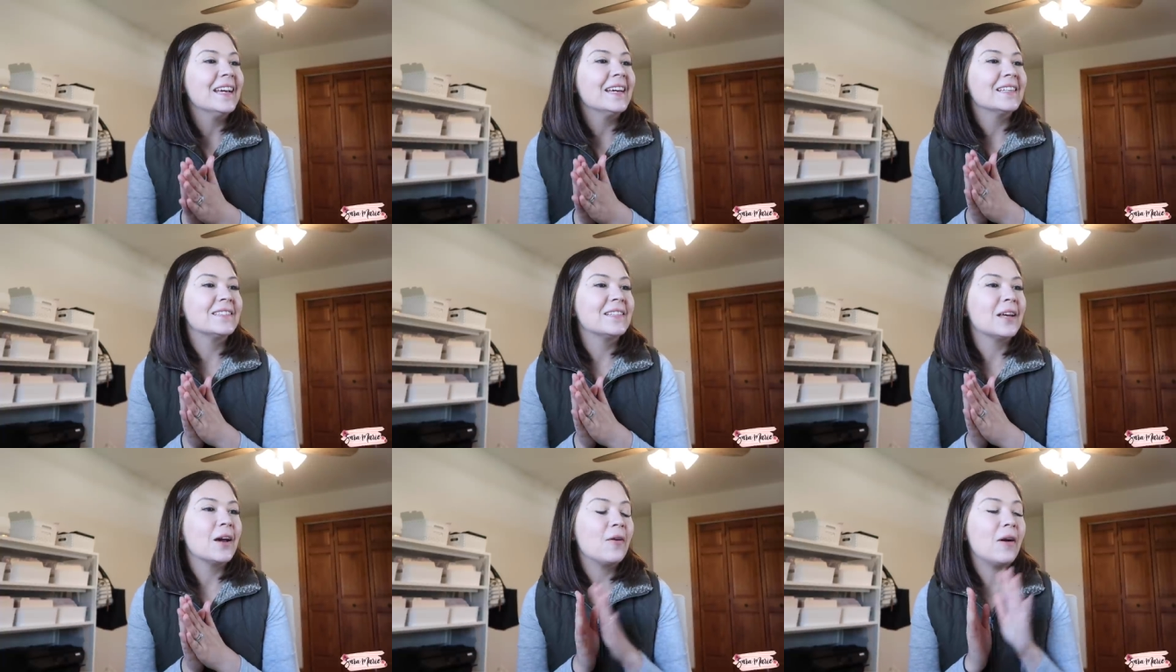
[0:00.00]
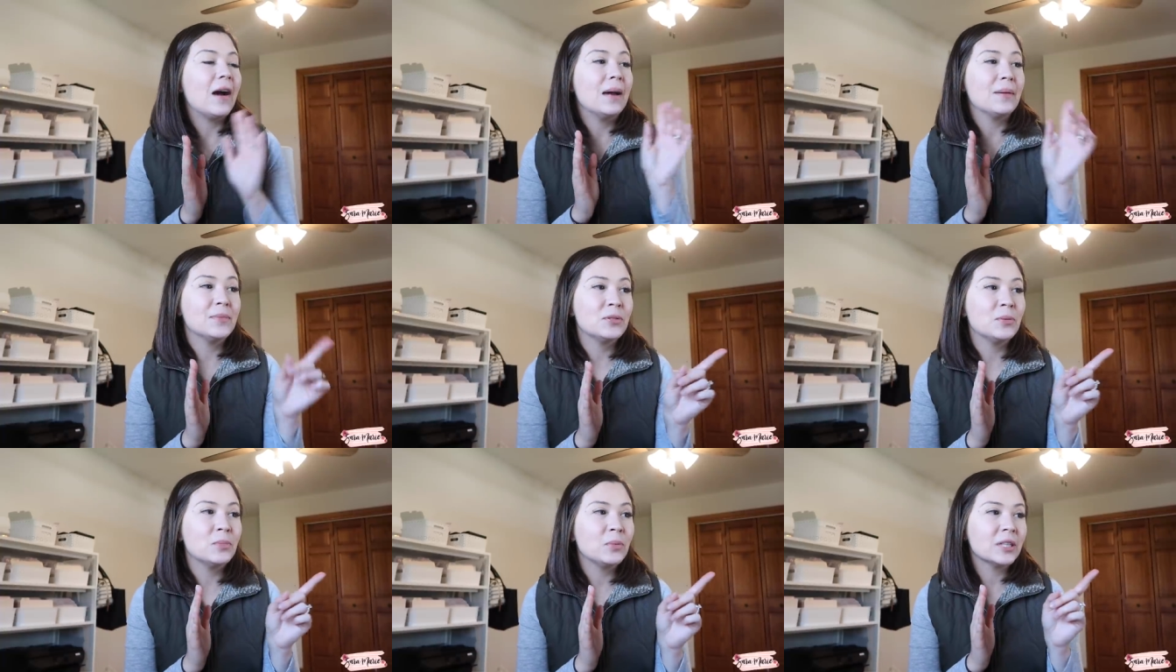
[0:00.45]
So
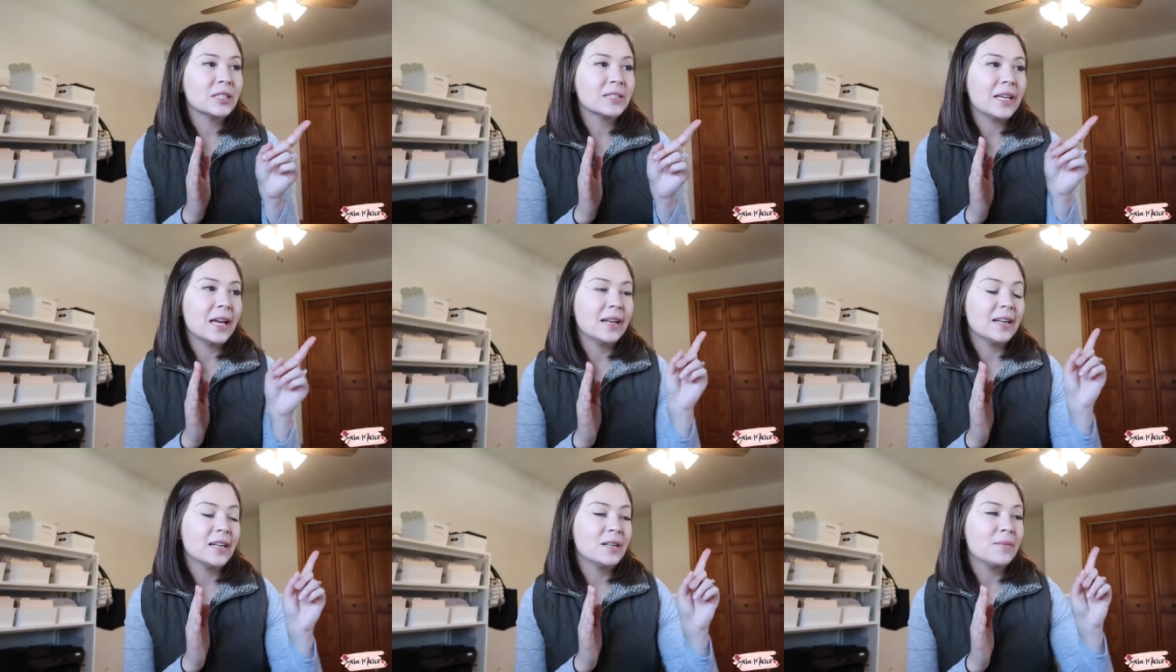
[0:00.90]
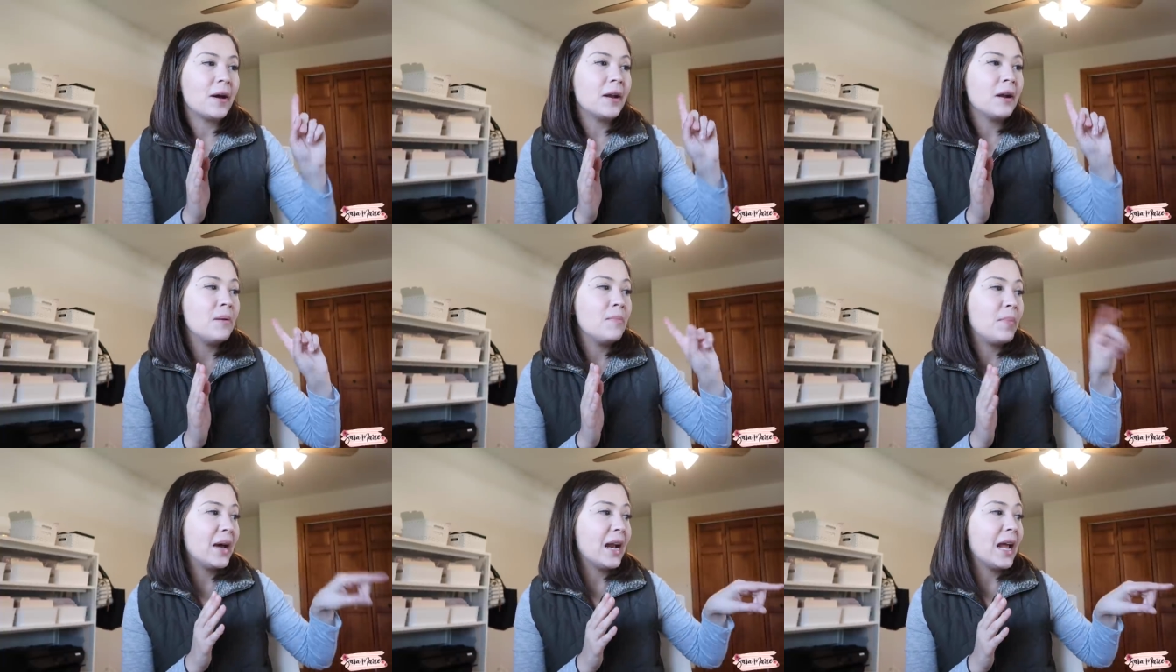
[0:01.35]
I'm super excited about
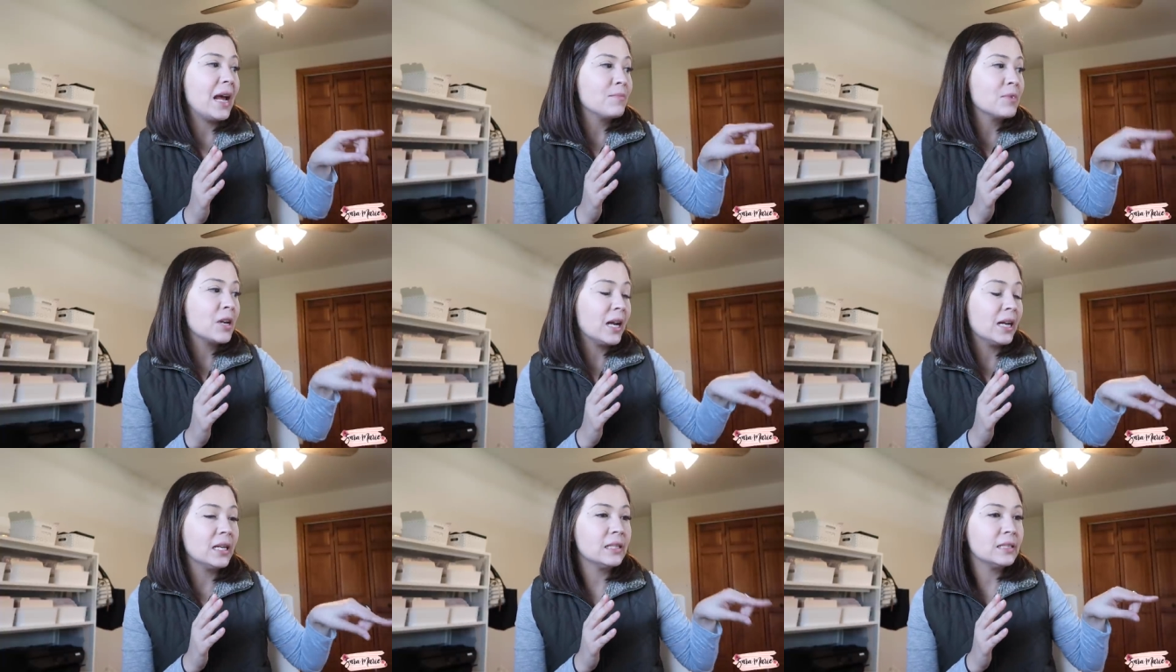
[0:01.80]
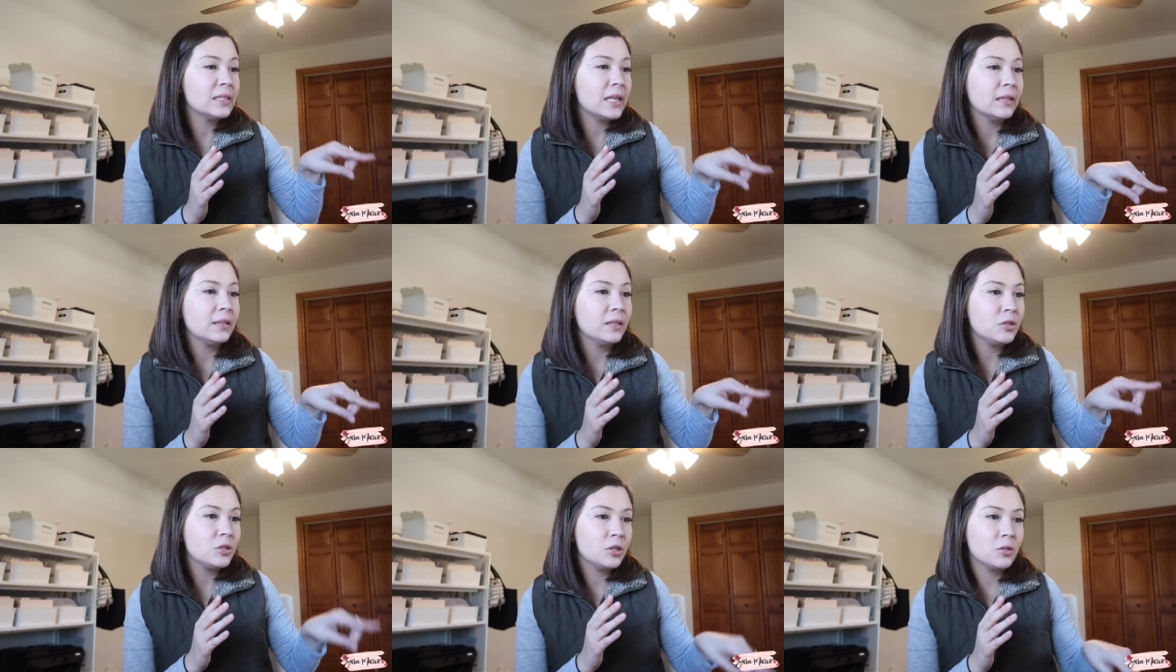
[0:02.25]
it, but I'm cutting
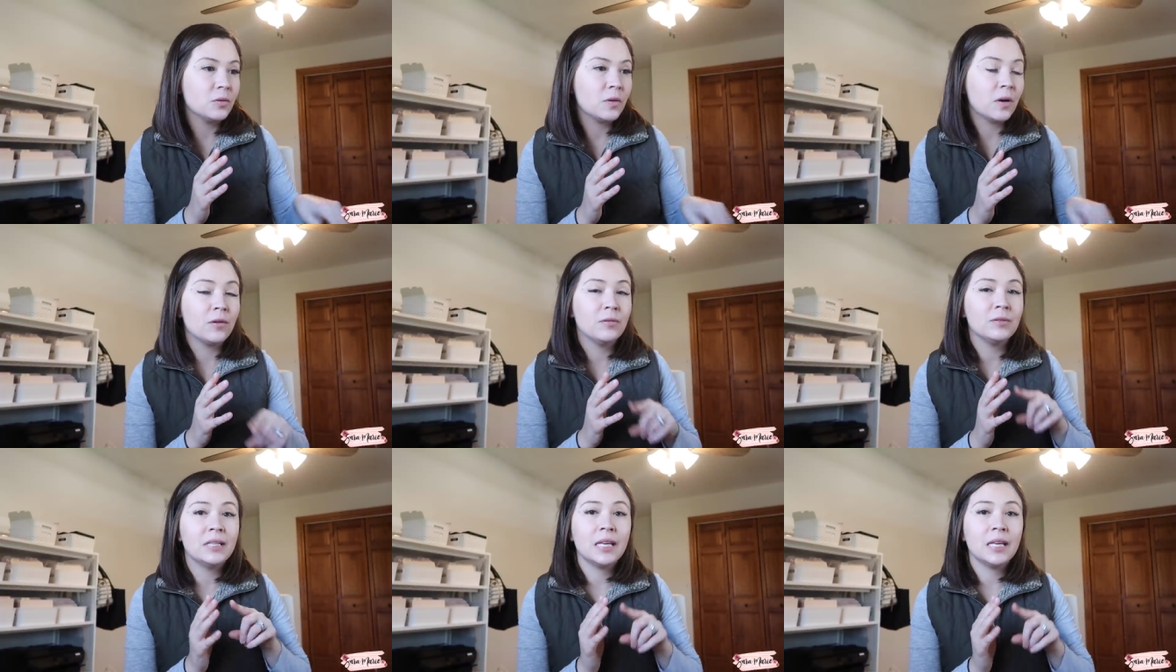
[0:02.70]
Daily Duo.